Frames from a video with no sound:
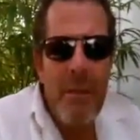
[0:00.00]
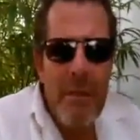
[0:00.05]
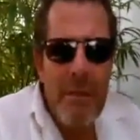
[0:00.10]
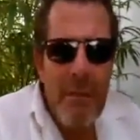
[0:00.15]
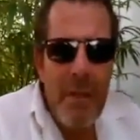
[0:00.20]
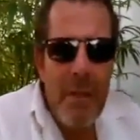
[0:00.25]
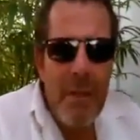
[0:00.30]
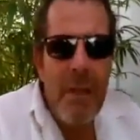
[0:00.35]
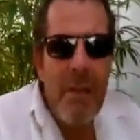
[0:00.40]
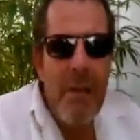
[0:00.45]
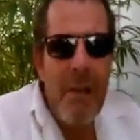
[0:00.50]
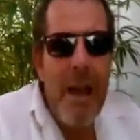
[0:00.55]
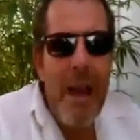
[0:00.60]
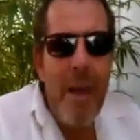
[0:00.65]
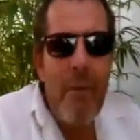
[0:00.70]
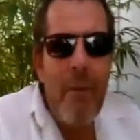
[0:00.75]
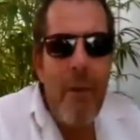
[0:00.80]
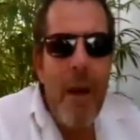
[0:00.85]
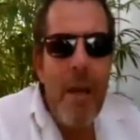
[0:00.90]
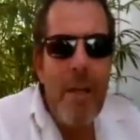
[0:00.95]
that are
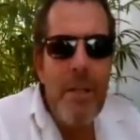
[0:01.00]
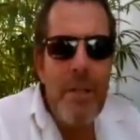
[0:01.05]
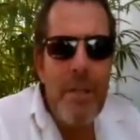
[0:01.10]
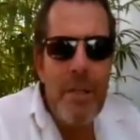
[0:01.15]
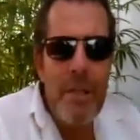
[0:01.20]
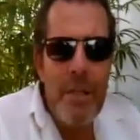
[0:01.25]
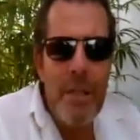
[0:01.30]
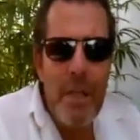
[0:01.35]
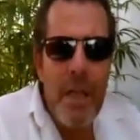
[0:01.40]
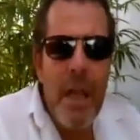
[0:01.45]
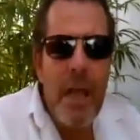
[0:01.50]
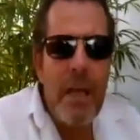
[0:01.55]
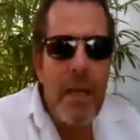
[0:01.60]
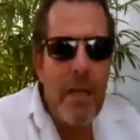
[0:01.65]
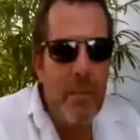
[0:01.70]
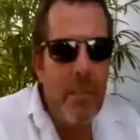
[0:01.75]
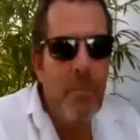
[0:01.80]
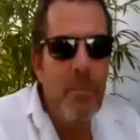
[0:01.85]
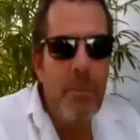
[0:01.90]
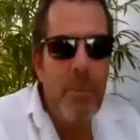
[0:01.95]
outrageous, that are
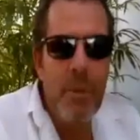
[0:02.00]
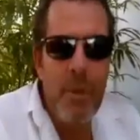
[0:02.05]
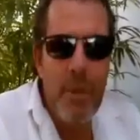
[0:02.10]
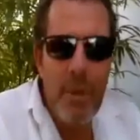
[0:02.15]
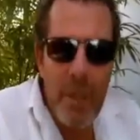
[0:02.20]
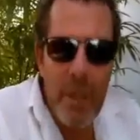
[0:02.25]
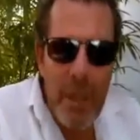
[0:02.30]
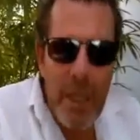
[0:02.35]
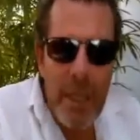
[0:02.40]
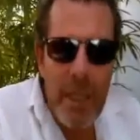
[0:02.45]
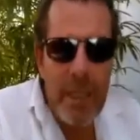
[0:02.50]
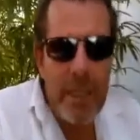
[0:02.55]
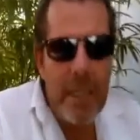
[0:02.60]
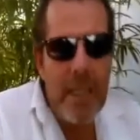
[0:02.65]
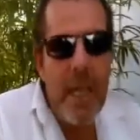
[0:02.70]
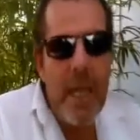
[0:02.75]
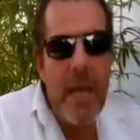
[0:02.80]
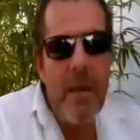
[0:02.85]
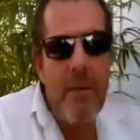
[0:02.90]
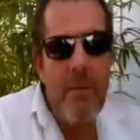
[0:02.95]

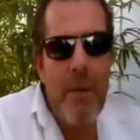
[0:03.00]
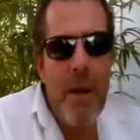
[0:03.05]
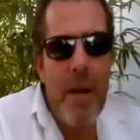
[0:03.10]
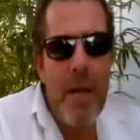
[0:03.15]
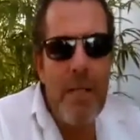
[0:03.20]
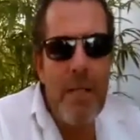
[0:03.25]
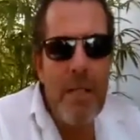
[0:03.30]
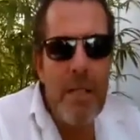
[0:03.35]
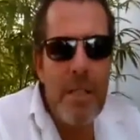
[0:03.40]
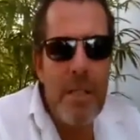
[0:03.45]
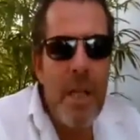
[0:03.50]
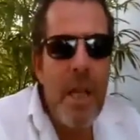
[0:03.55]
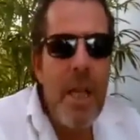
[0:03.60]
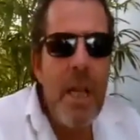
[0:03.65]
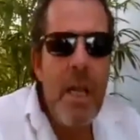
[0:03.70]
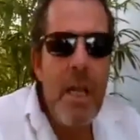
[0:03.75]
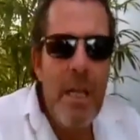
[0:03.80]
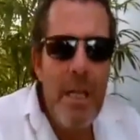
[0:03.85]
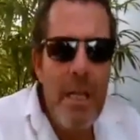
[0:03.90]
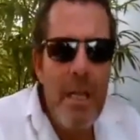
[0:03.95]
completely outrageous,
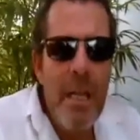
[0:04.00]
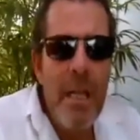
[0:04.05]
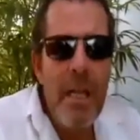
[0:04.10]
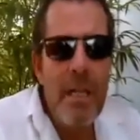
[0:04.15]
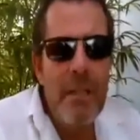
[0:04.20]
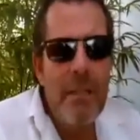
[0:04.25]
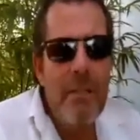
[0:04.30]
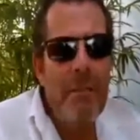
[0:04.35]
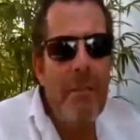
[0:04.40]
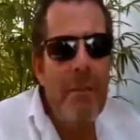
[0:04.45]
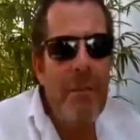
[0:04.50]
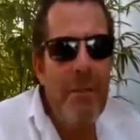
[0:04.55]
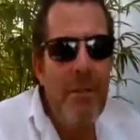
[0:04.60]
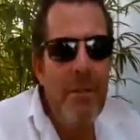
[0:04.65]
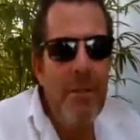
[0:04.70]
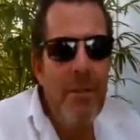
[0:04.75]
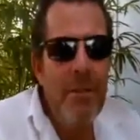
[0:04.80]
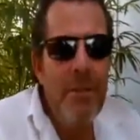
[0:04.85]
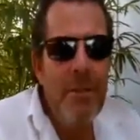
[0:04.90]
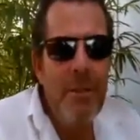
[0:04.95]
yet
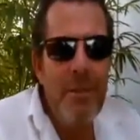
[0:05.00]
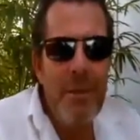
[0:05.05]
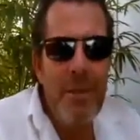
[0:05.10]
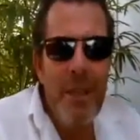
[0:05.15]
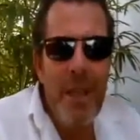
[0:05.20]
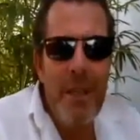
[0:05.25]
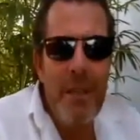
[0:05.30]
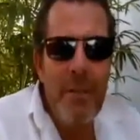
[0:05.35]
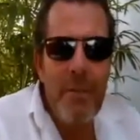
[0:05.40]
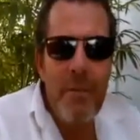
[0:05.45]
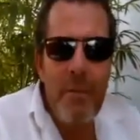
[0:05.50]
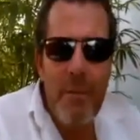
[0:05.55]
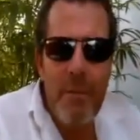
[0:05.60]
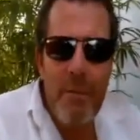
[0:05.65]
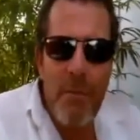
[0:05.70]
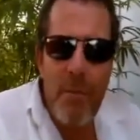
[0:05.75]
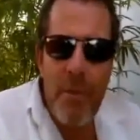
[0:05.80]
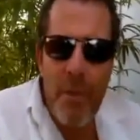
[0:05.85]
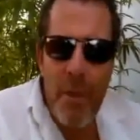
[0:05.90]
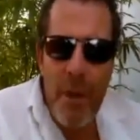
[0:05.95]
you get them from
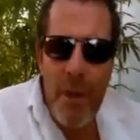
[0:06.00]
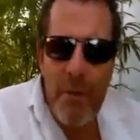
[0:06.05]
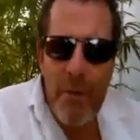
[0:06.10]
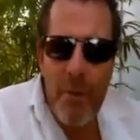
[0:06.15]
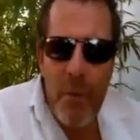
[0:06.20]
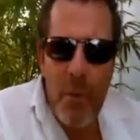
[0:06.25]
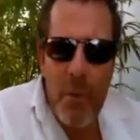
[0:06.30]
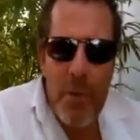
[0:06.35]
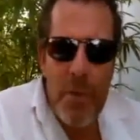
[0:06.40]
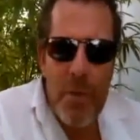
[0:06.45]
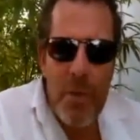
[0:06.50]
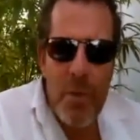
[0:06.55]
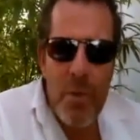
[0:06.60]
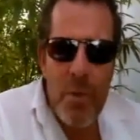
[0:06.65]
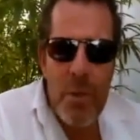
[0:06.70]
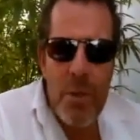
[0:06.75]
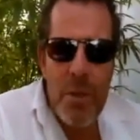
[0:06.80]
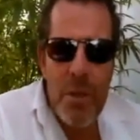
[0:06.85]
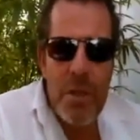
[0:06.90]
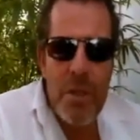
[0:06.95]
3 or 4
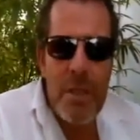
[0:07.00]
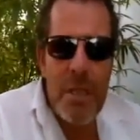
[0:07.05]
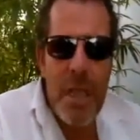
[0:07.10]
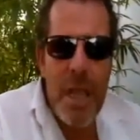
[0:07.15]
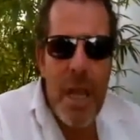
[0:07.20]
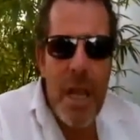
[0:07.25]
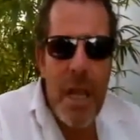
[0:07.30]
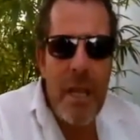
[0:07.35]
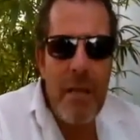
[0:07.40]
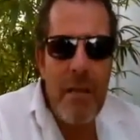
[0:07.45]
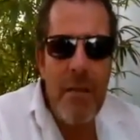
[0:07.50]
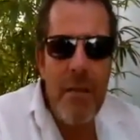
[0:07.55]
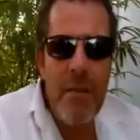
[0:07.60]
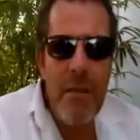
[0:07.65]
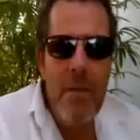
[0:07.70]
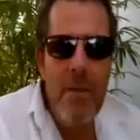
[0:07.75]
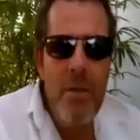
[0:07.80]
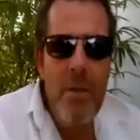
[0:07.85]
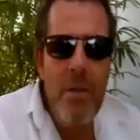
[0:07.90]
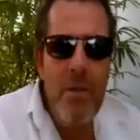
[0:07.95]
sources and
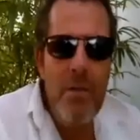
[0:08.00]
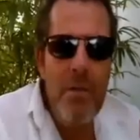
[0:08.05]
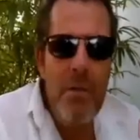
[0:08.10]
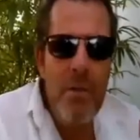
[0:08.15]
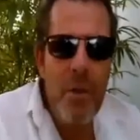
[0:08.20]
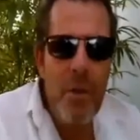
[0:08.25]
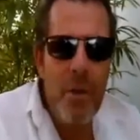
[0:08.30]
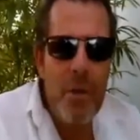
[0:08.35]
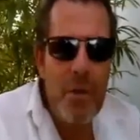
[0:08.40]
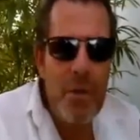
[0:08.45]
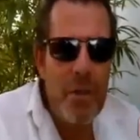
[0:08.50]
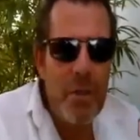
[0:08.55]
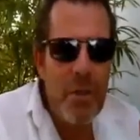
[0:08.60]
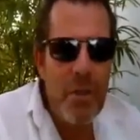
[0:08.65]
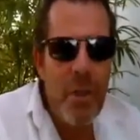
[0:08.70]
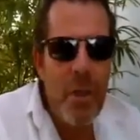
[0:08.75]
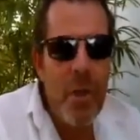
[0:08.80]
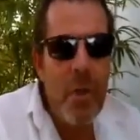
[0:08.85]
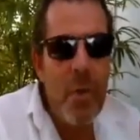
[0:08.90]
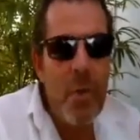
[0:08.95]
you've got to
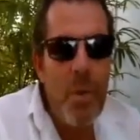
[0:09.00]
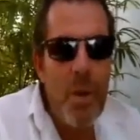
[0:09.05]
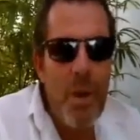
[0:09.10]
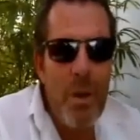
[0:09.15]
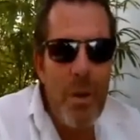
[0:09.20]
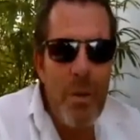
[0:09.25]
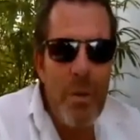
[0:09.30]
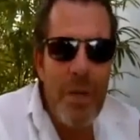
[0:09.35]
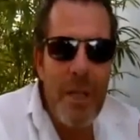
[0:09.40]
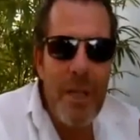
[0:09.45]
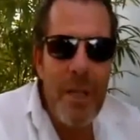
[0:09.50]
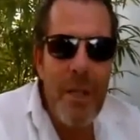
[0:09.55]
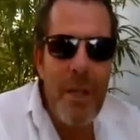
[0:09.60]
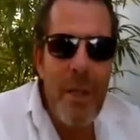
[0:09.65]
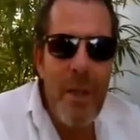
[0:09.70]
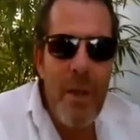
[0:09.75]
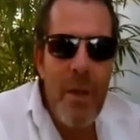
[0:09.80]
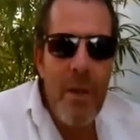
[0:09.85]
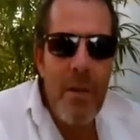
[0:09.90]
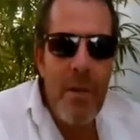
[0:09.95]
go, well,
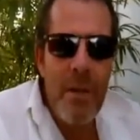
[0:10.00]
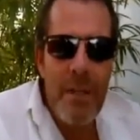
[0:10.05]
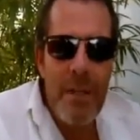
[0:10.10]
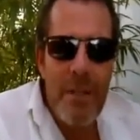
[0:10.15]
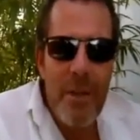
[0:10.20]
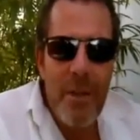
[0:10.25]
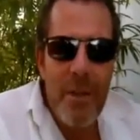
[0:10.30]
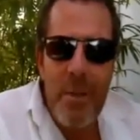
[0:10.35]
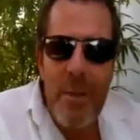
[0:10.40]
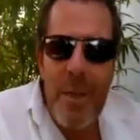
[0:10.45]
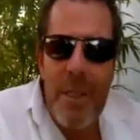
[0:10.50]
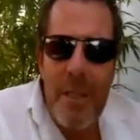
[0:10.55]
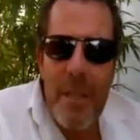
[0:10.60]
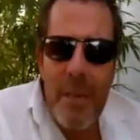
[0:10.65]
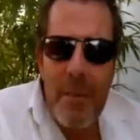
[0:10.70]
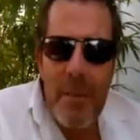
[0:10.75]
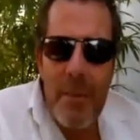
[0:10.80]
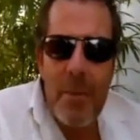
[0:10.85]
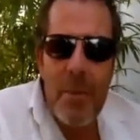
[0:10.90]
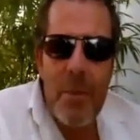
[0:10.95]
there's got to be
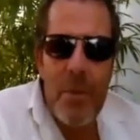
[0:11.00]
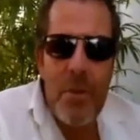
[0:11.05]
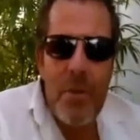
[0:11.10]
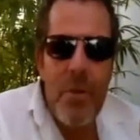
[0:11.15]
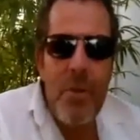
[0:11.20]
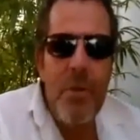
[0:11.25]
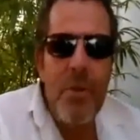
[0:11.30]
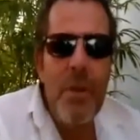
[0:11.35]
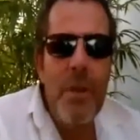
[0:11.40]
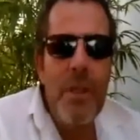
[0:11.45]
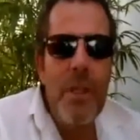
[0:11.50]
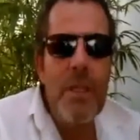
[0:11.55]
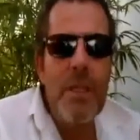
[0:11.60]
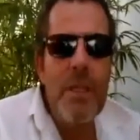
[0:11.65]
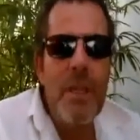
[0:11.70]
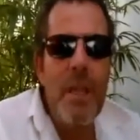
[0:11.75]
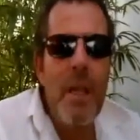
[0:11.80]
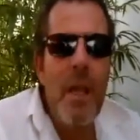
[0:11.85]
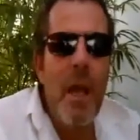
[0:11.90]
some sort of truth in this.